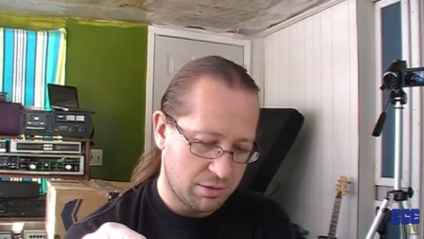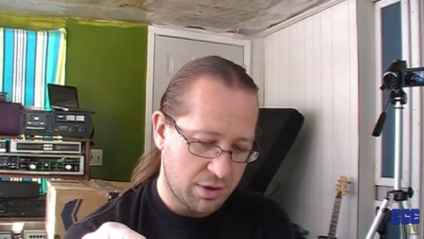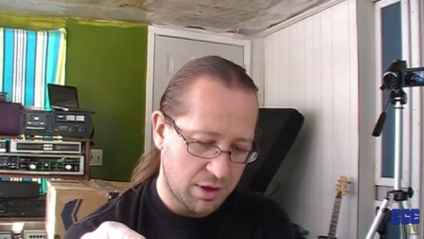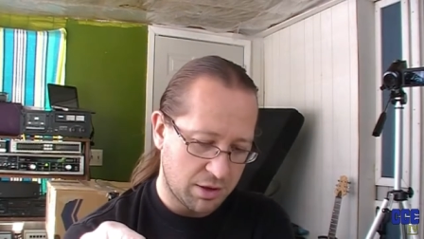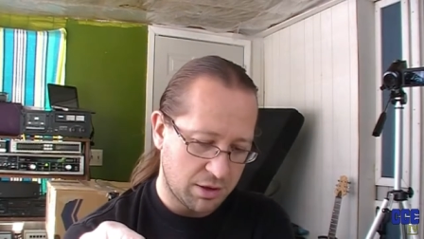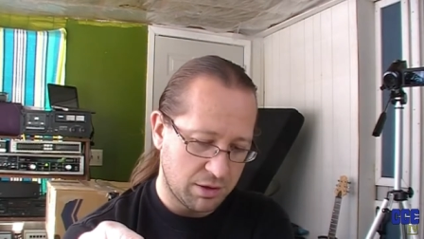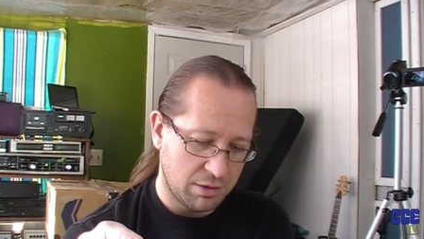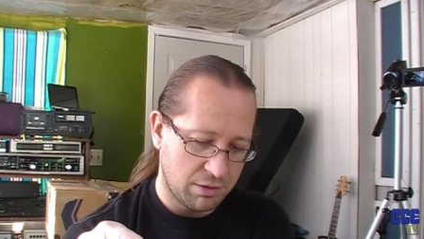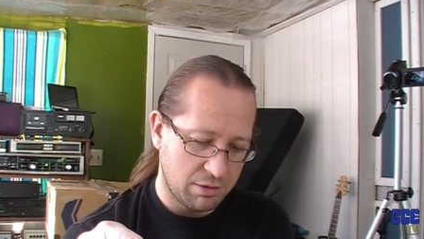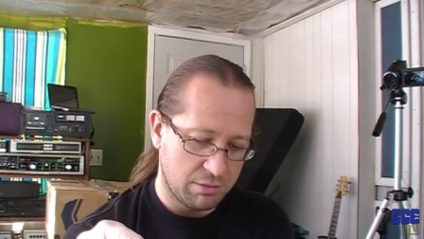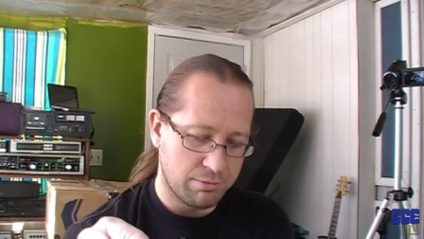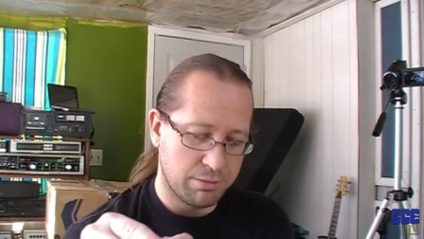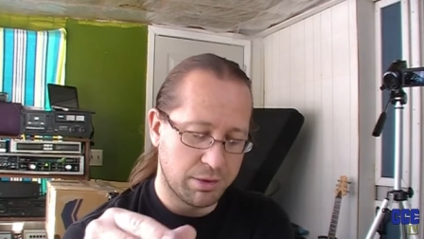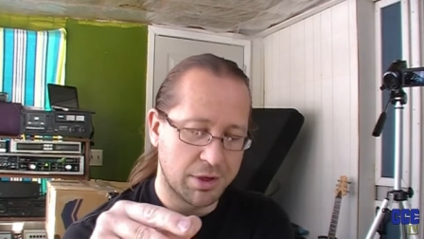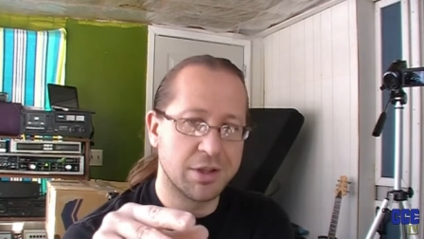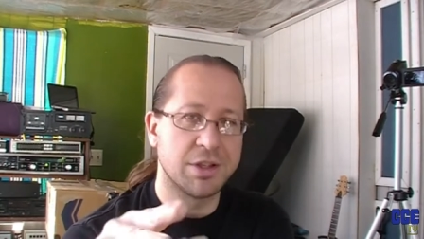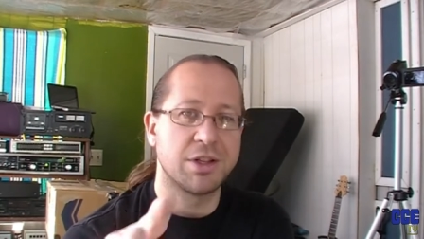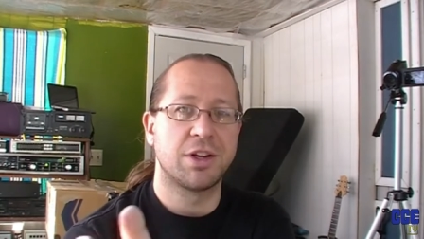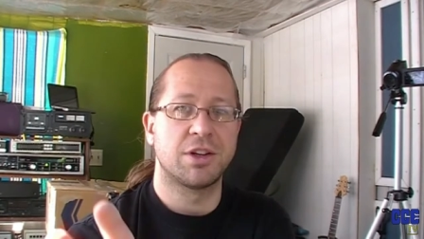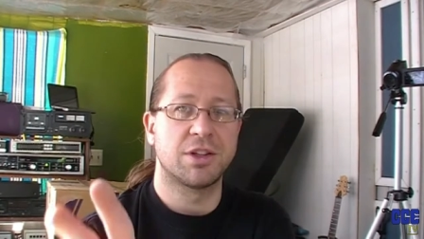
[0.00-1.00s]
that you
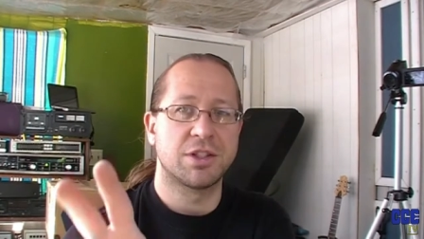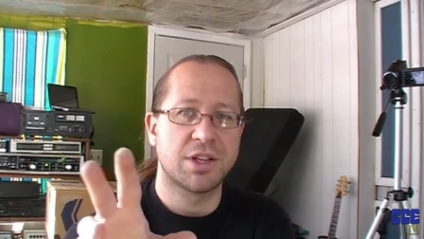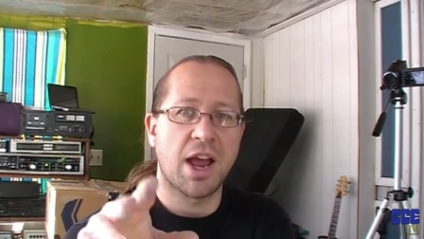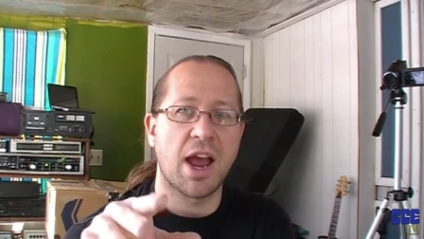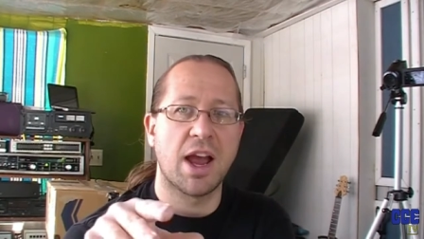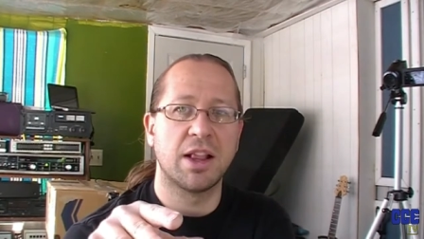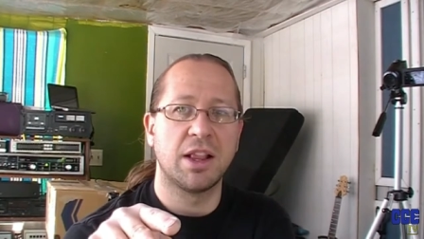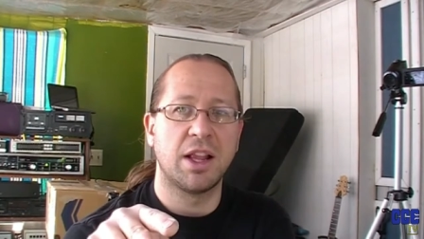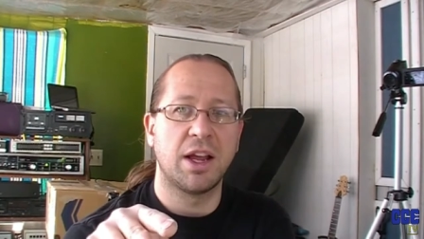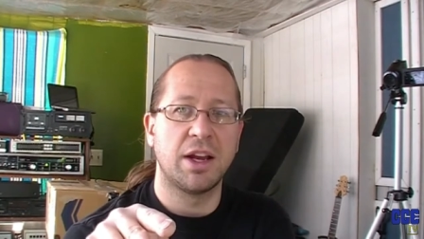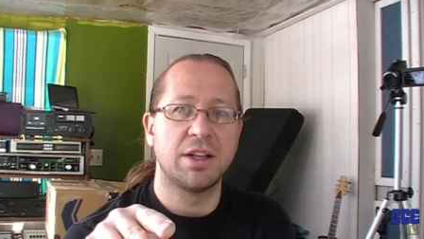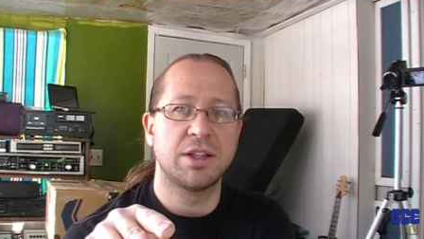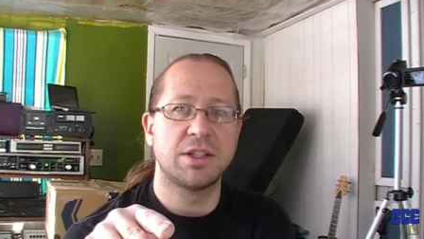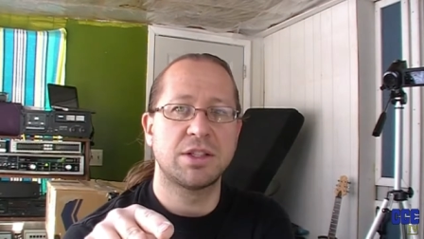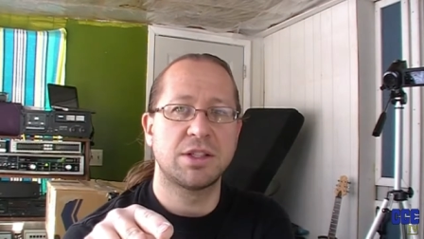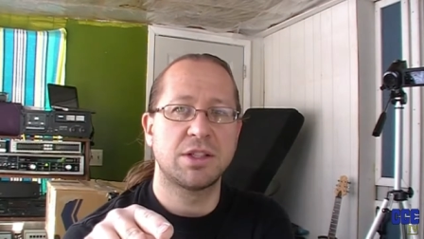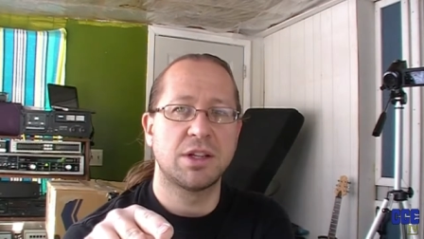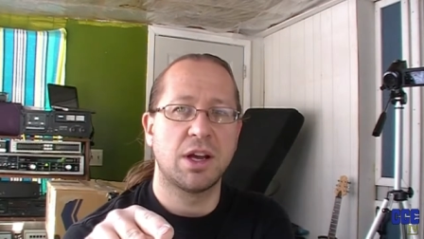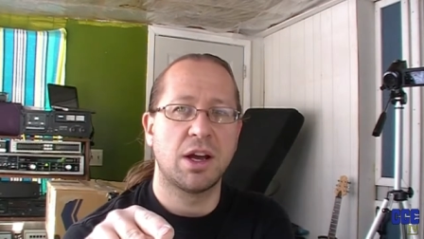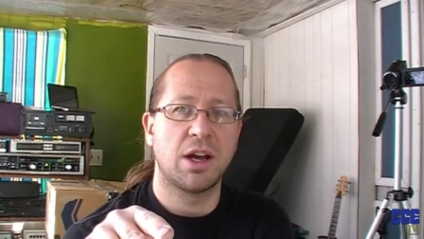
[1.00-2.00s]
put into your
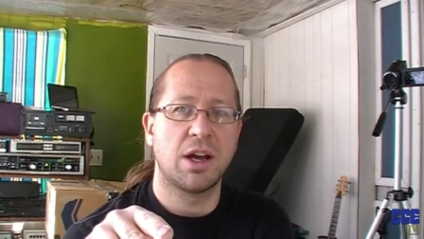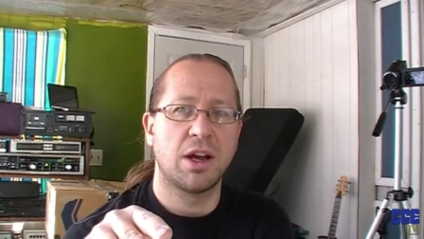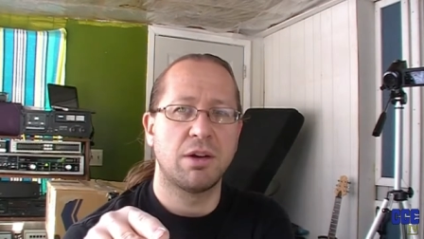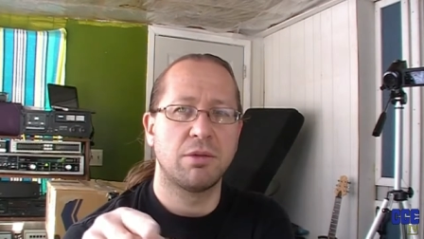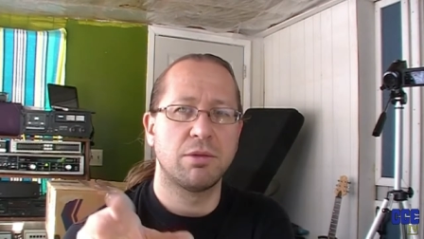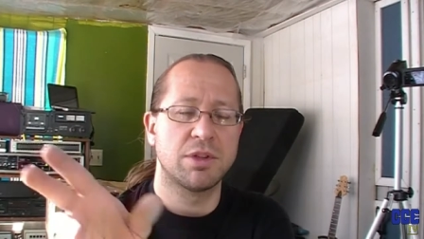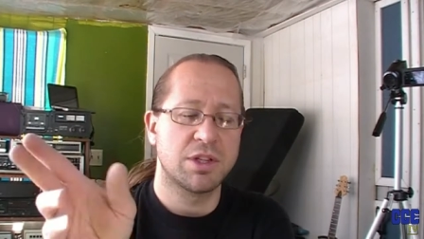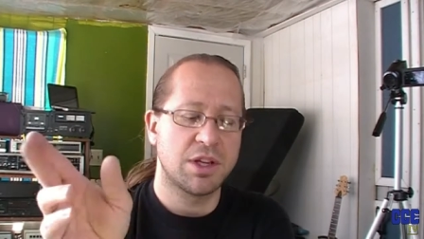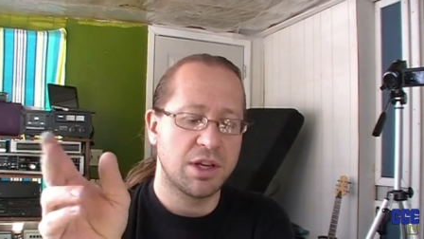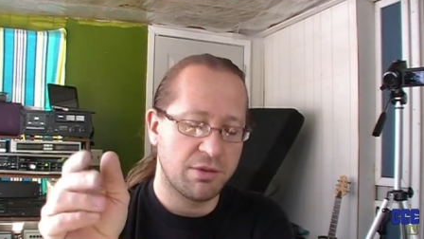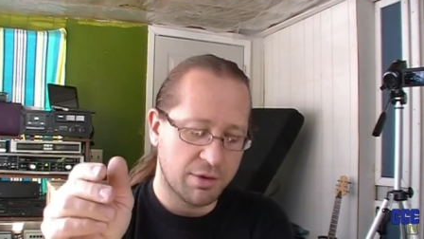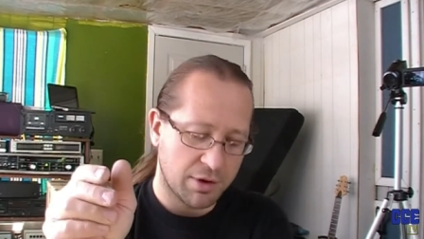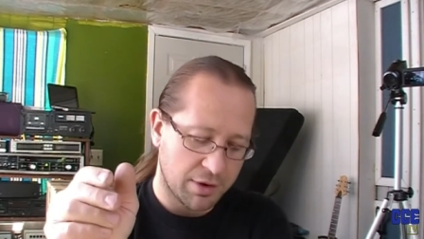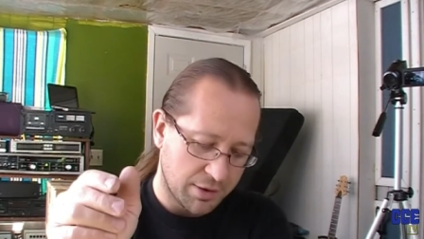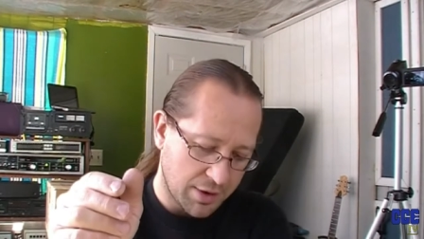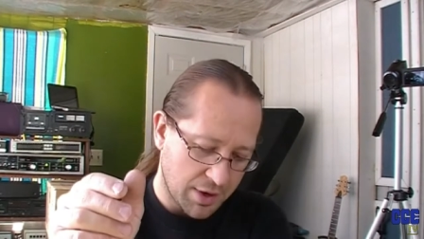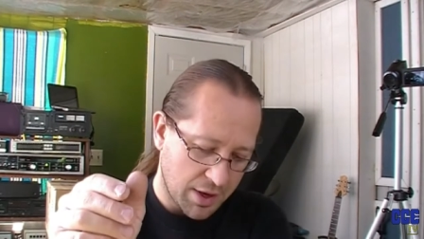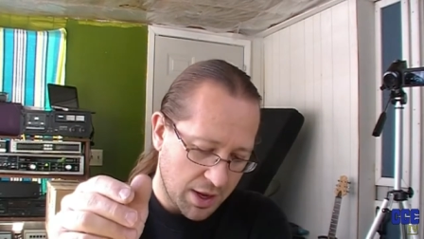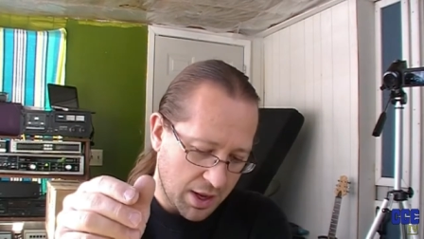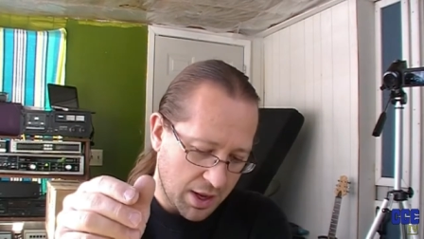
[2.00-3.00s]
satellite uh, receiver.